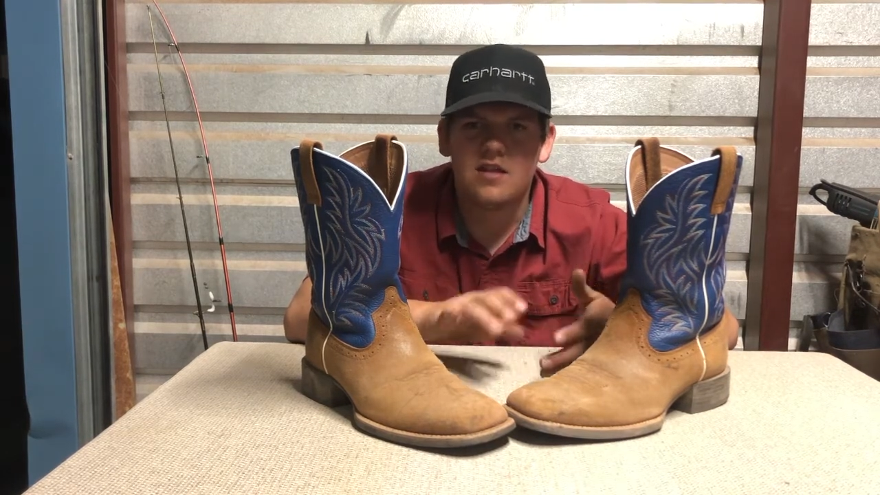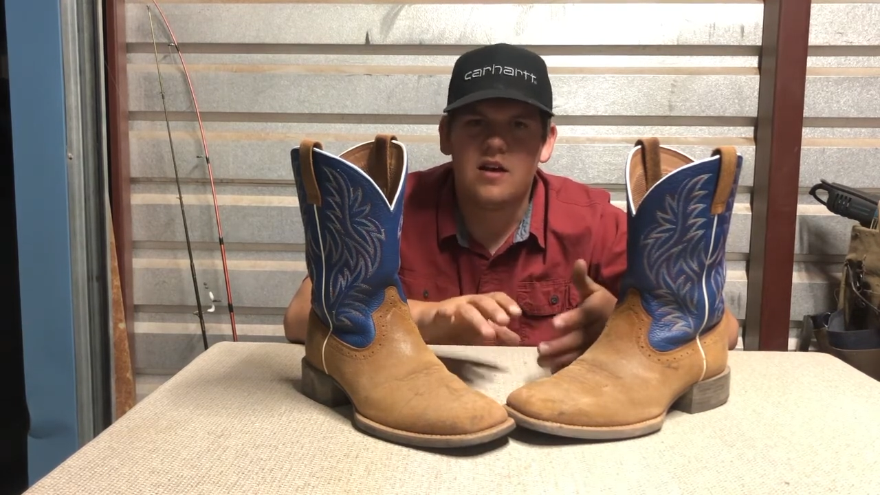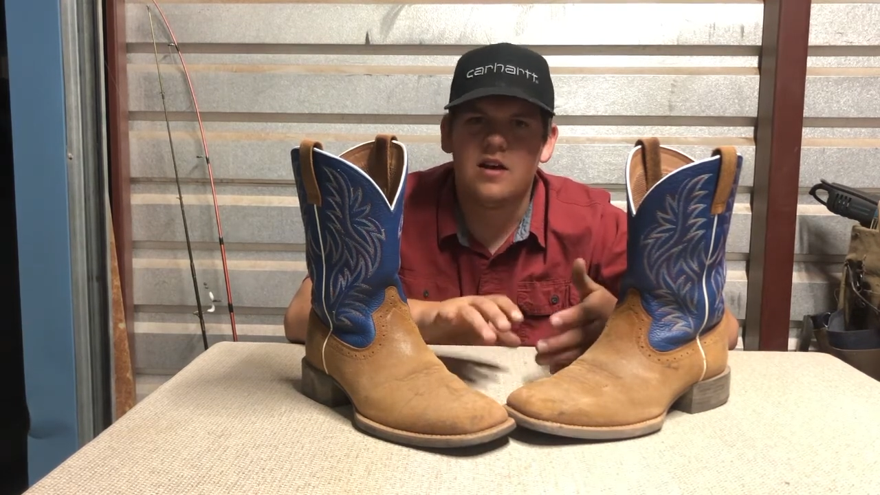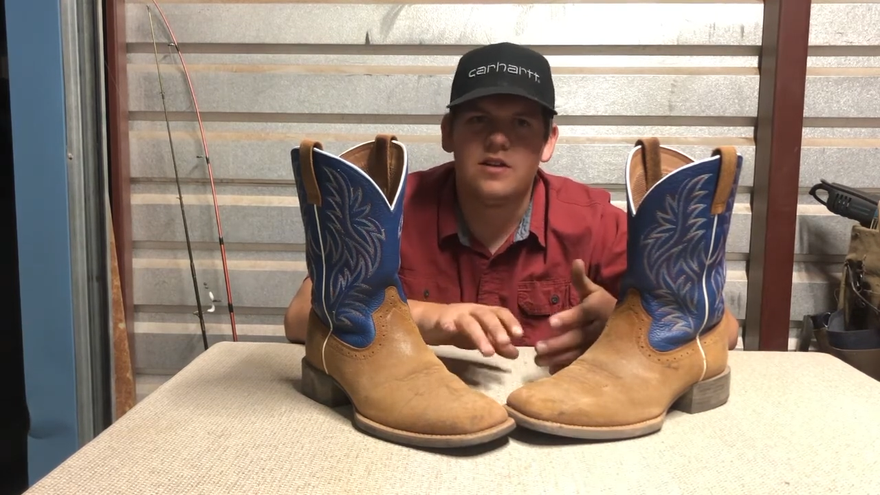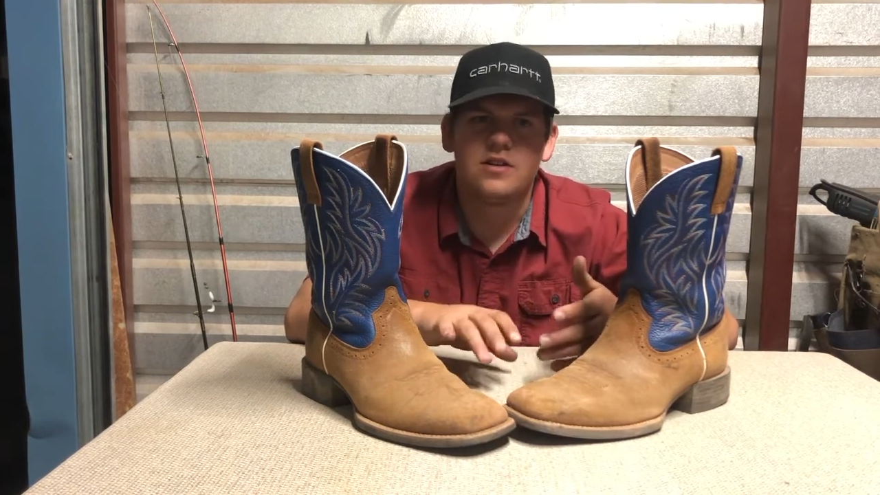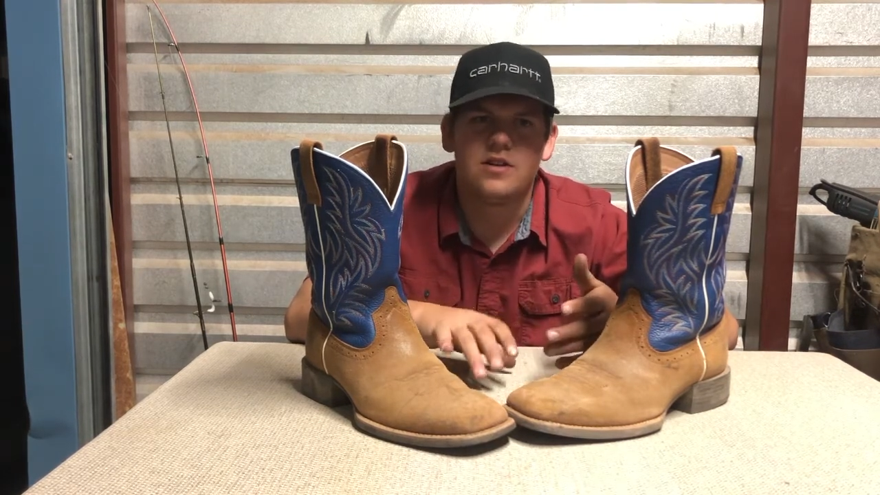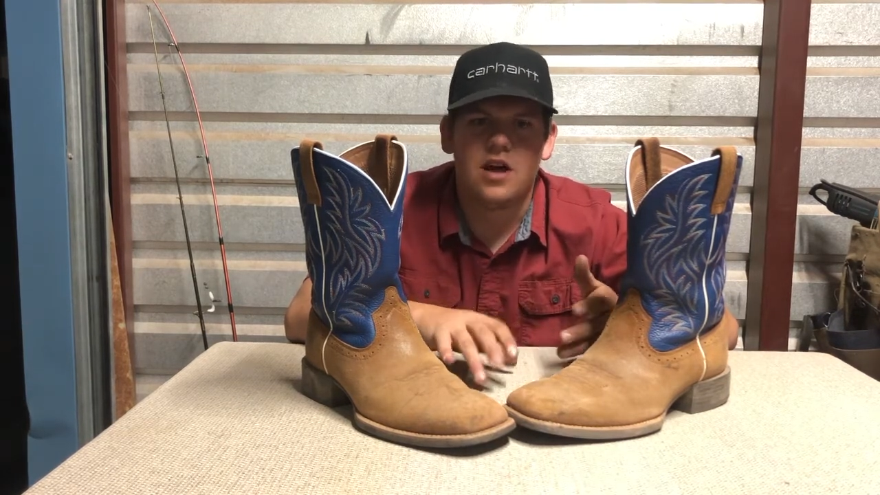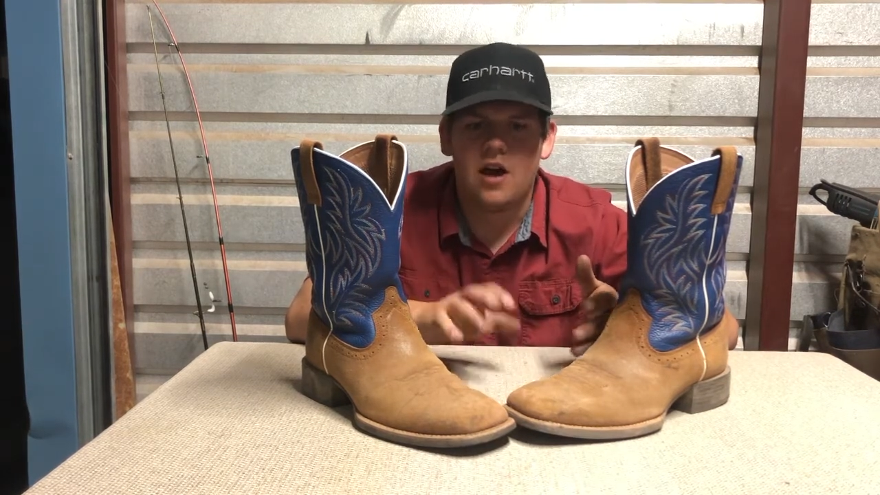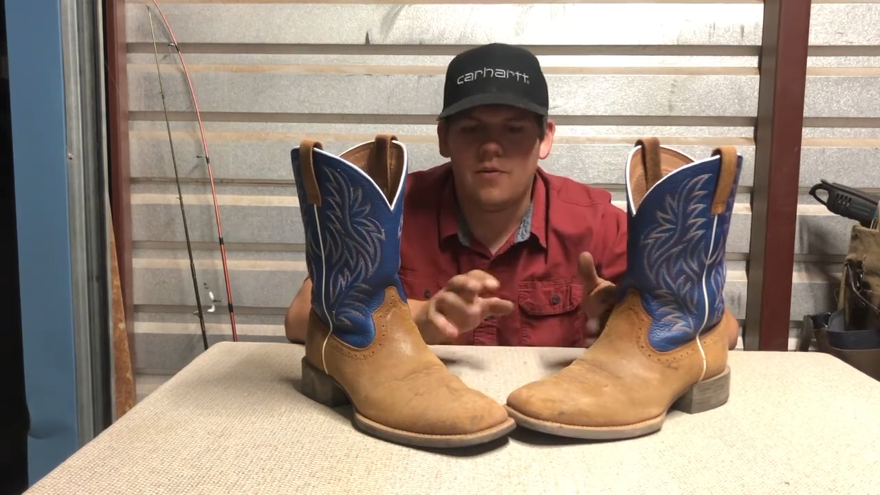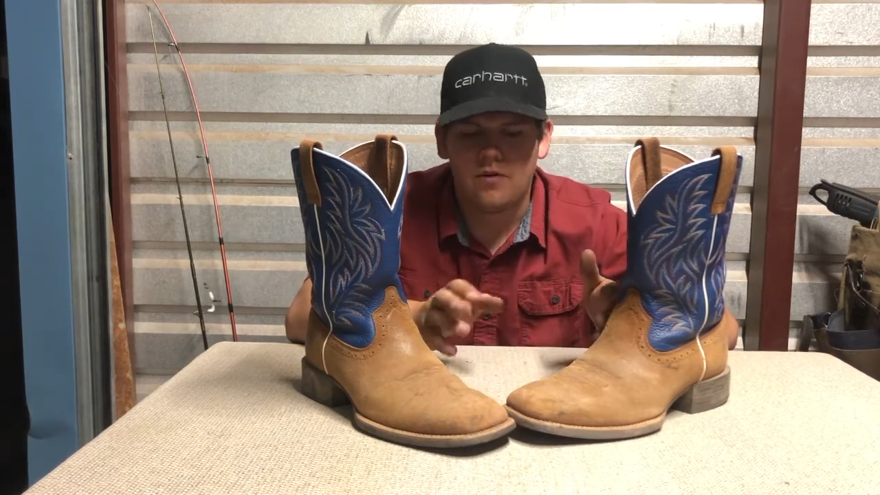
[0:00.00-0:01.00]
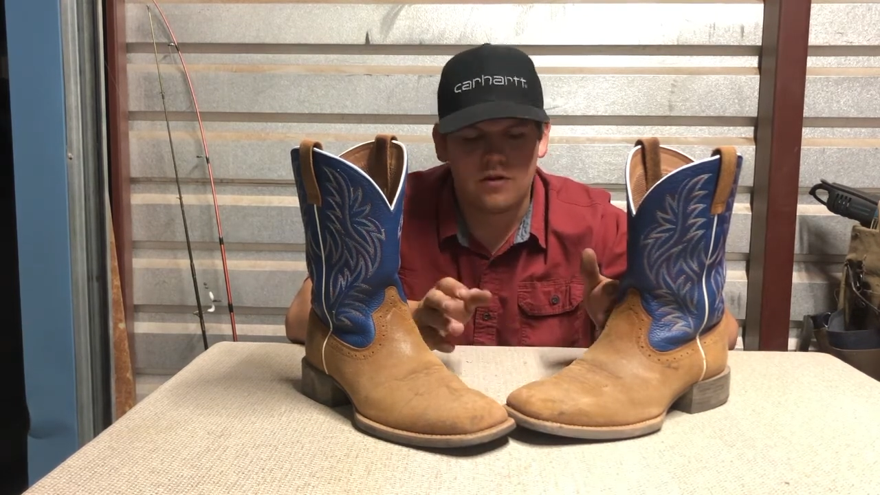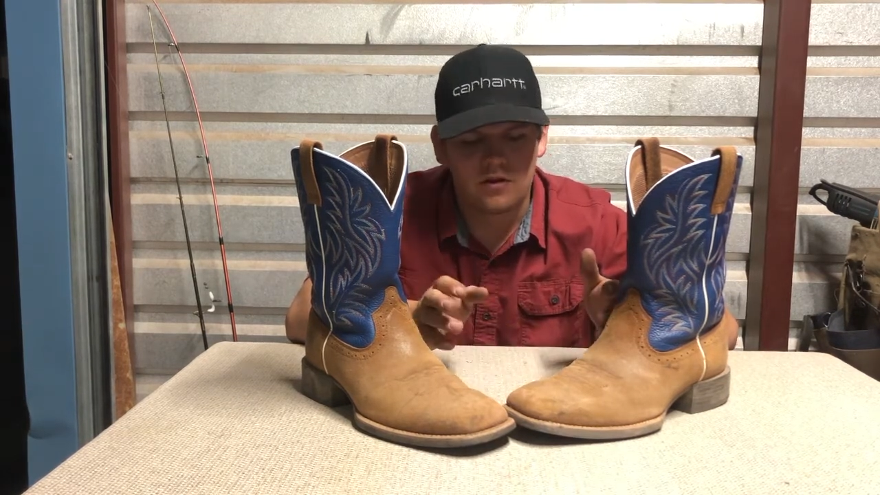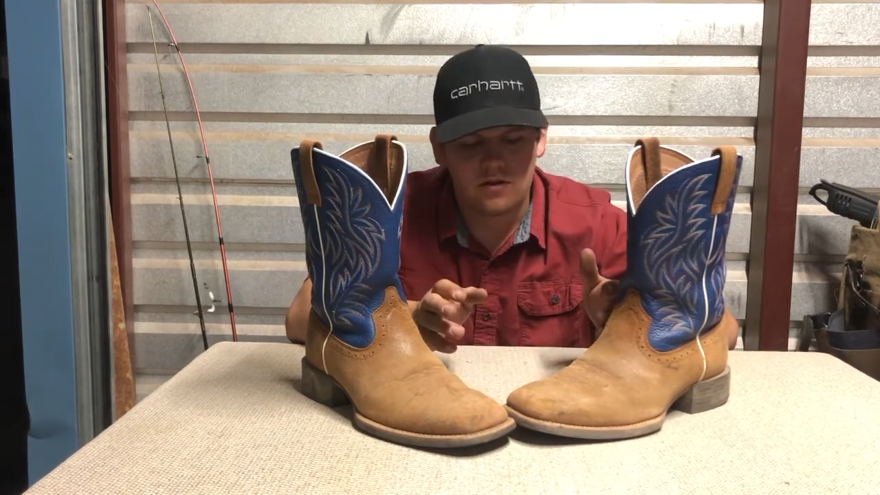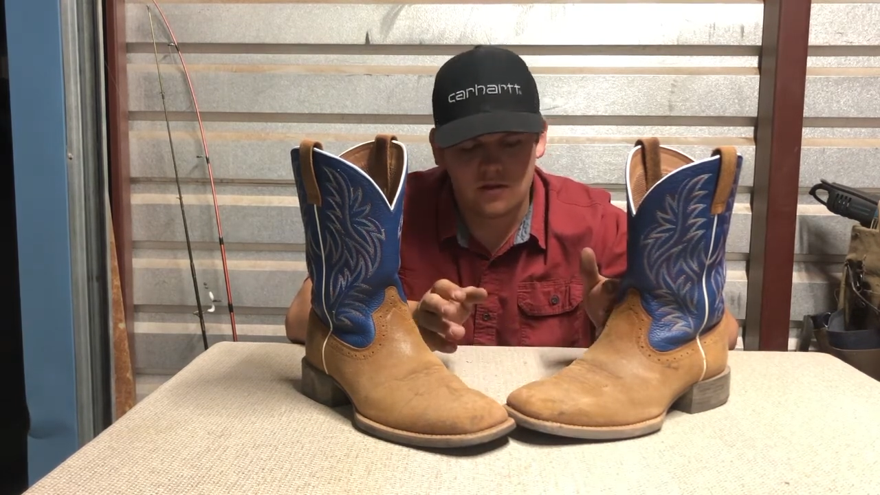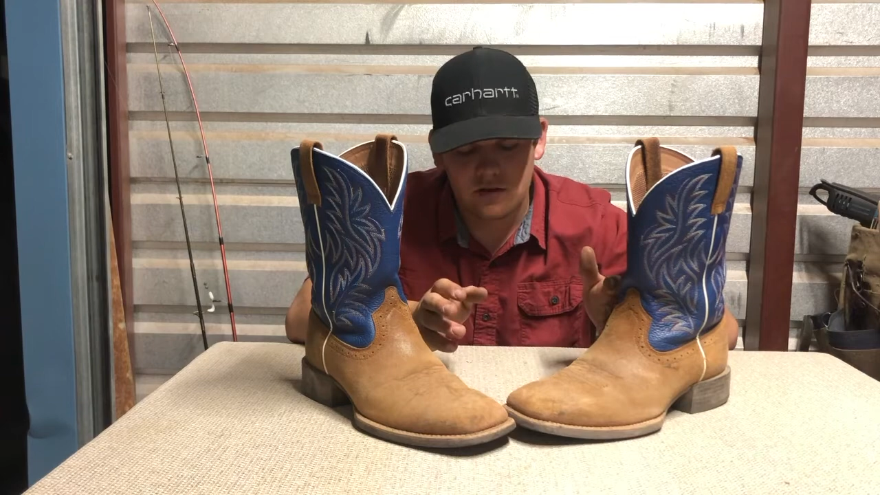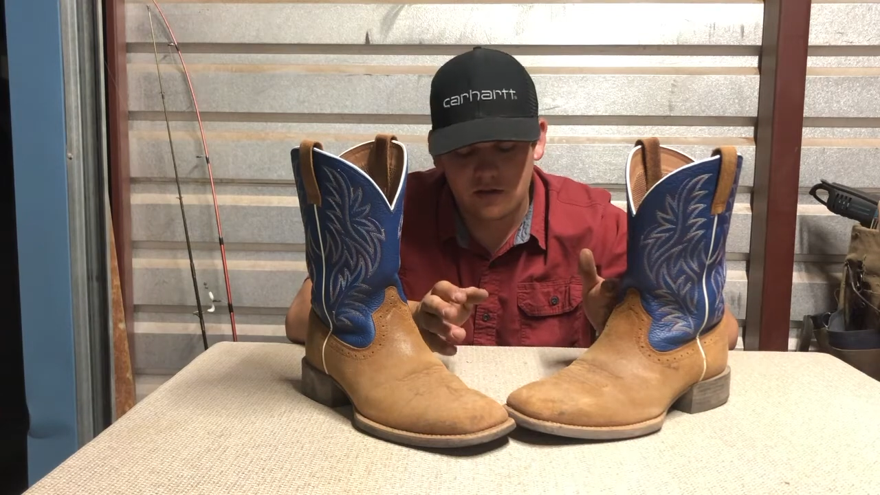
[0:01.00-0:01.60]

lunch I worked,